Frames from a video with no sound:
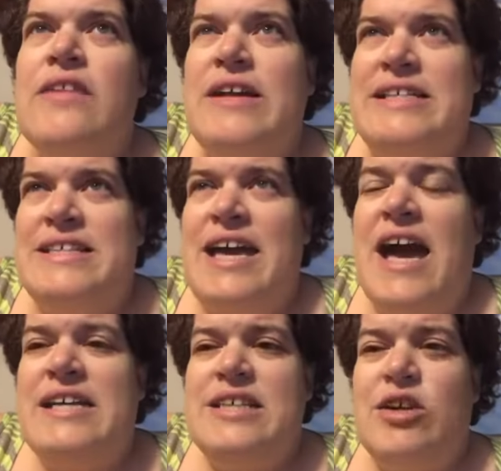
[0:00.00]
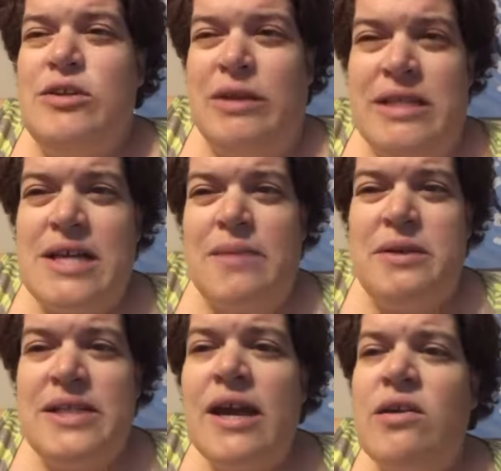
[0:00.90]
I said, are you going to tie
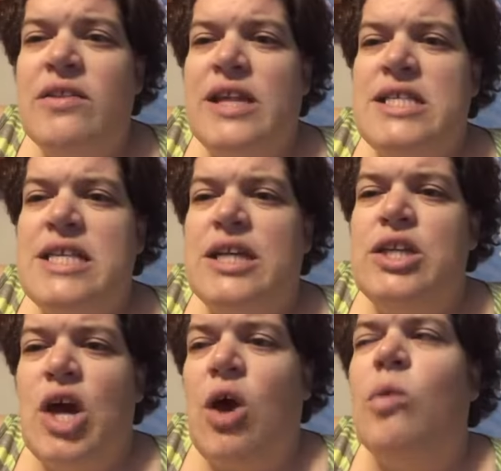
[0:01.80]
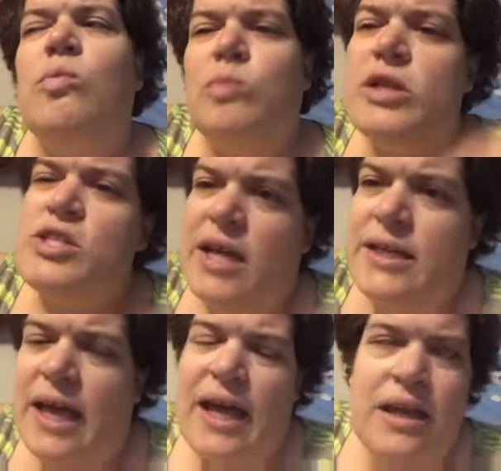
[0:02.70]
me down? And they said no, which they
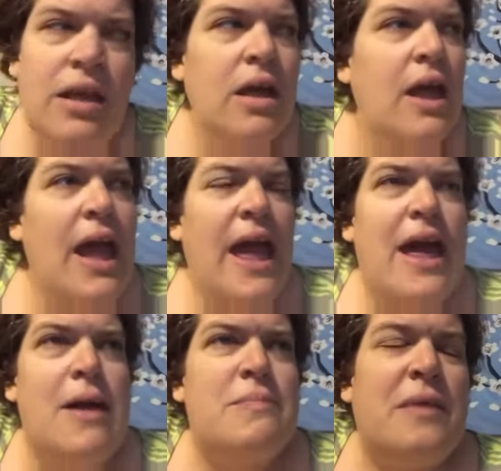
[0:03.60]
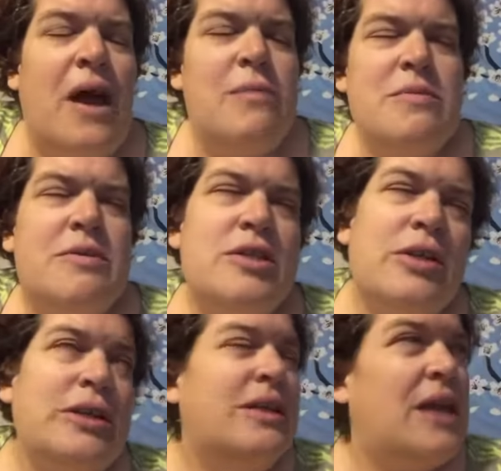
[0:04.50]
did. I remember
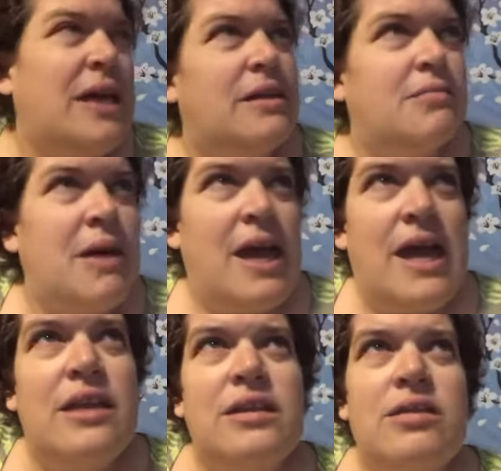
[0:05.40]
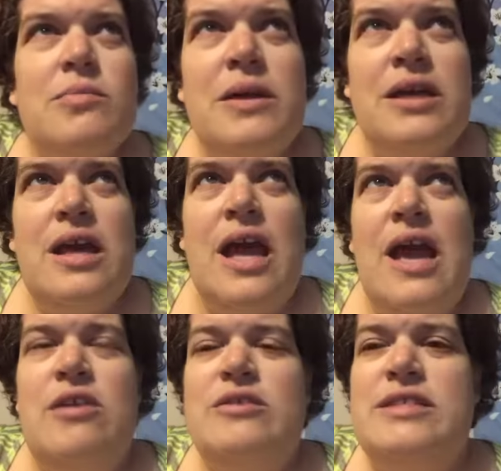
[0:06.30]
turning, like, my head a little bit,
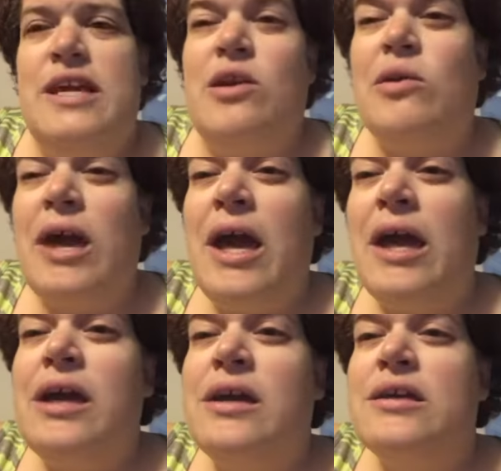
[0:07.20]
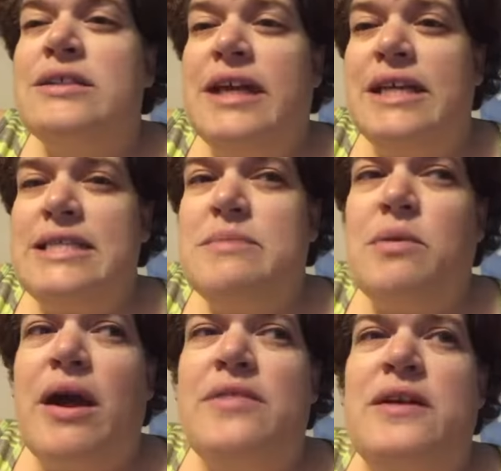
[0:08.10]
and her saying, okay, take a deep
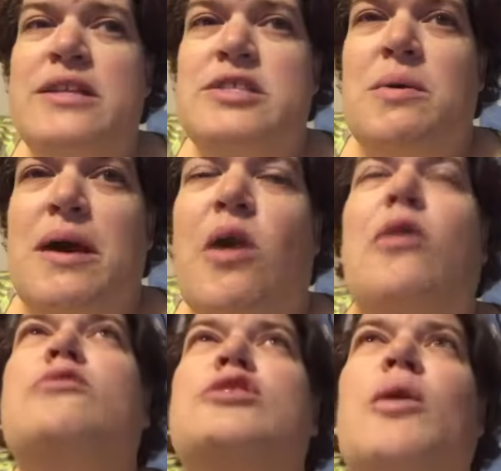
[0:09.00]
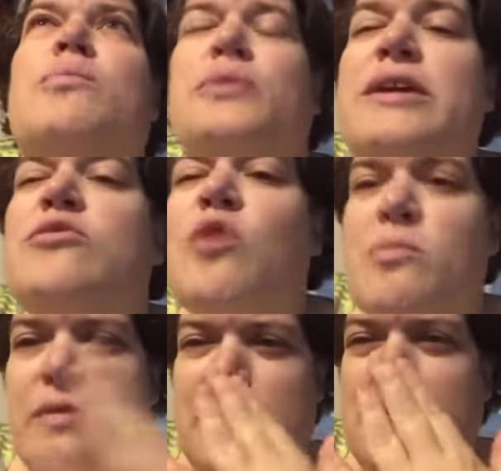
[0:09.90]
breath. And so breathe
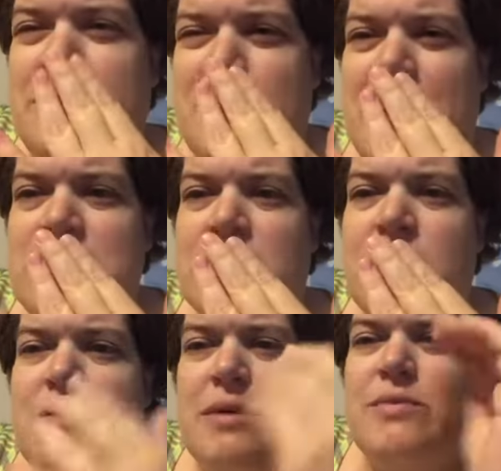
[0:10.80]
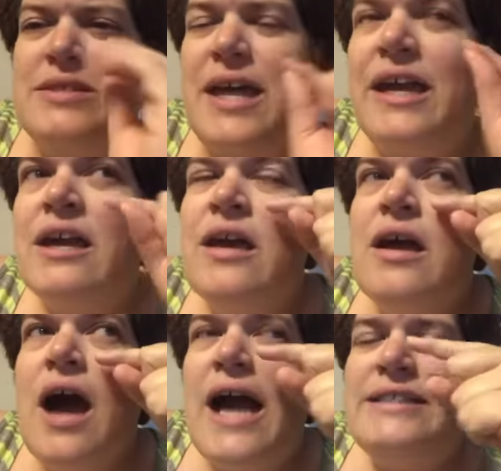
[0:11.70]
normal. And they put the mask on me, but it was like,
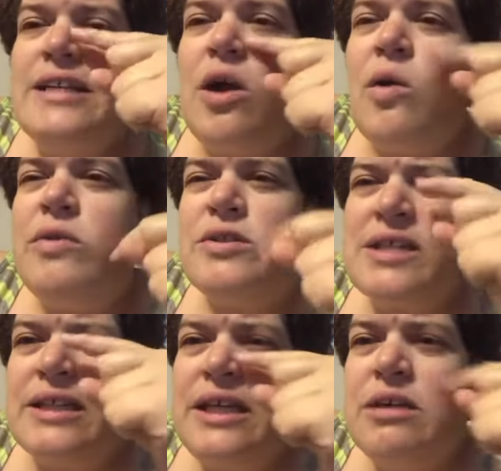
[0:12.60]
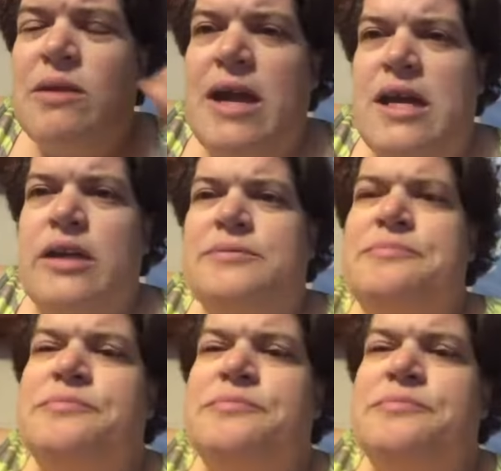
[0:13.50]
I said, oh, there's a leak right here.